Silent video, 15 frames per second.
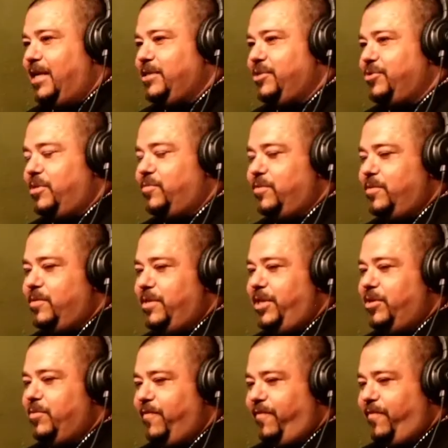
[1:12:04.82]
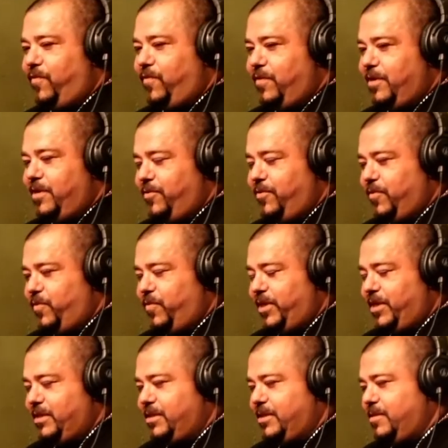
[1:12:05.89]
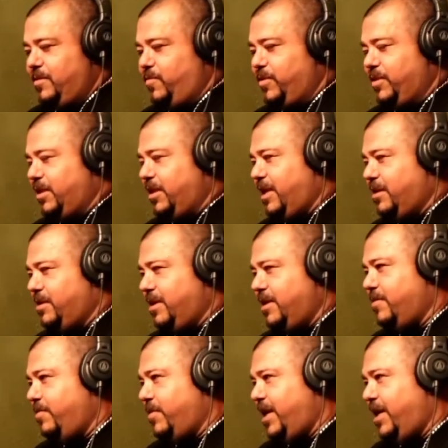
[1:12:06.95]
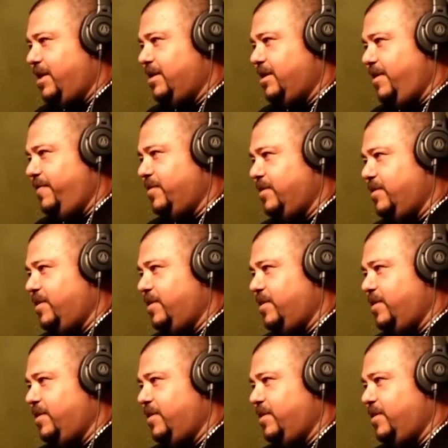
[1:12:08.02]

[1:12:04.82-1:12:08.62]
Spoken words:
trouble the year before at Northwest, was allowed to come back even though I